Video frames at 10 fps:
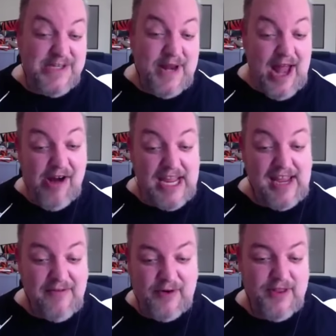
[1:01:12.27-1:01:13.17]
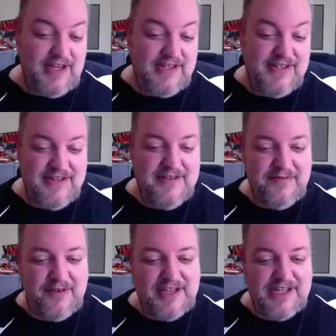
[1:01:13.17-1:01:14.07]
what I'll get for this
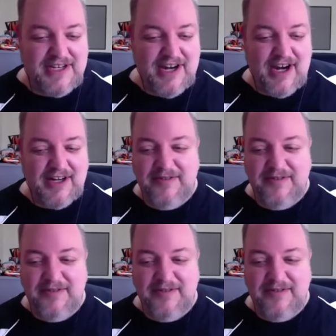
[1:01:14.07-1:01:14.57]
for this guitar.